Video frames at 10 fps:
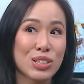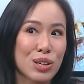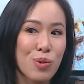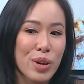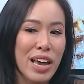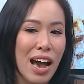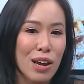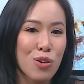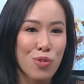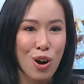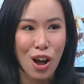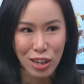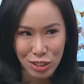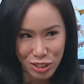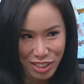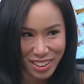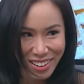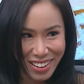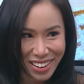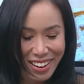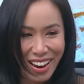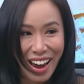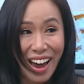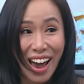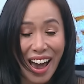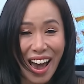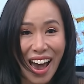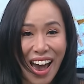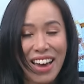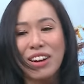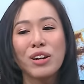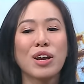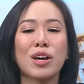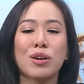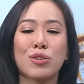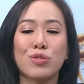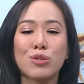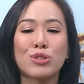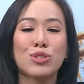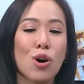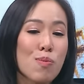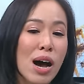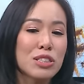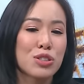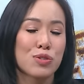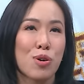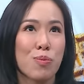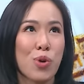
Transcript: year? year? we had over 100 and it grew so much from